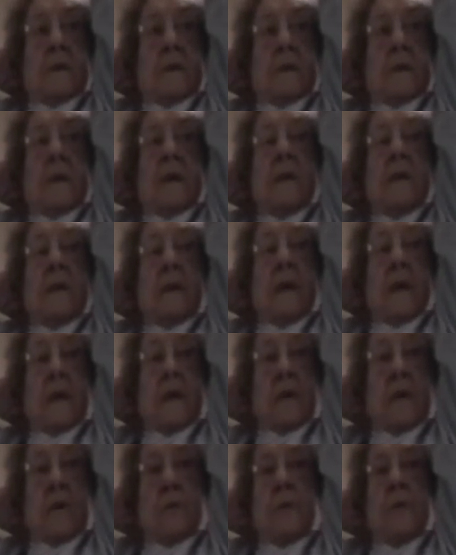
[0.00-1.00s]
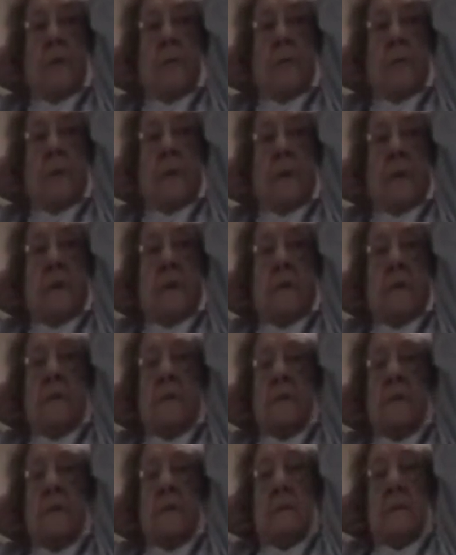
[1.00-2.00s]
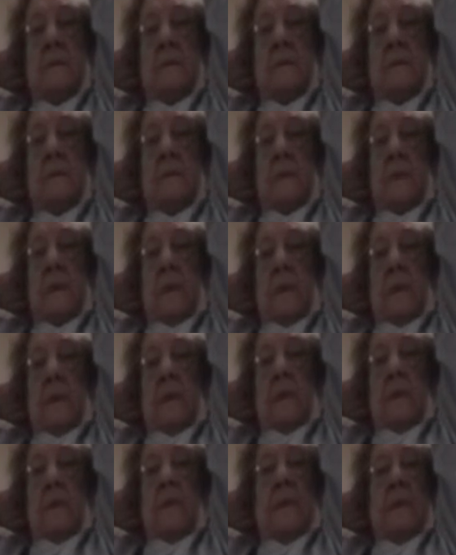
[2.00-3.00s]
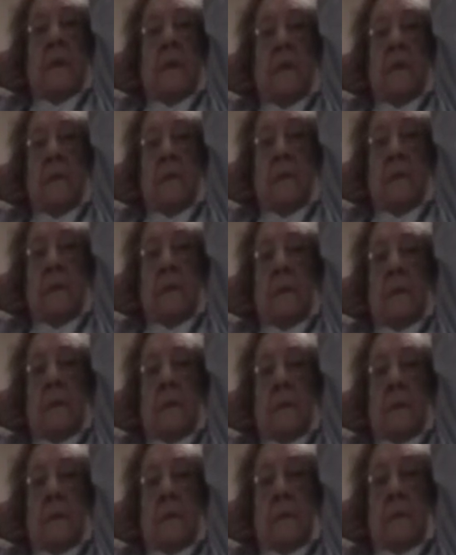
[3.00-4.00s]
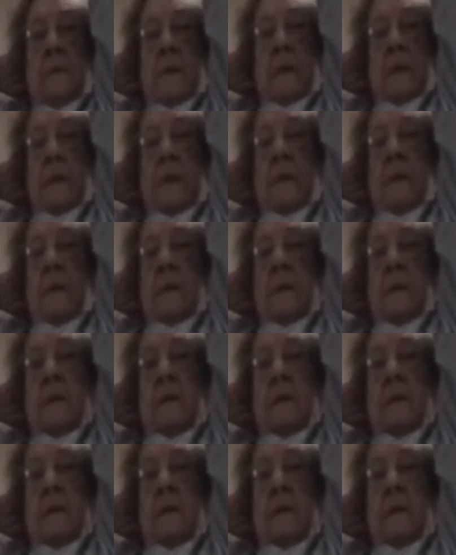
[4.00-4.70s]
and canned our own beans, whatever, and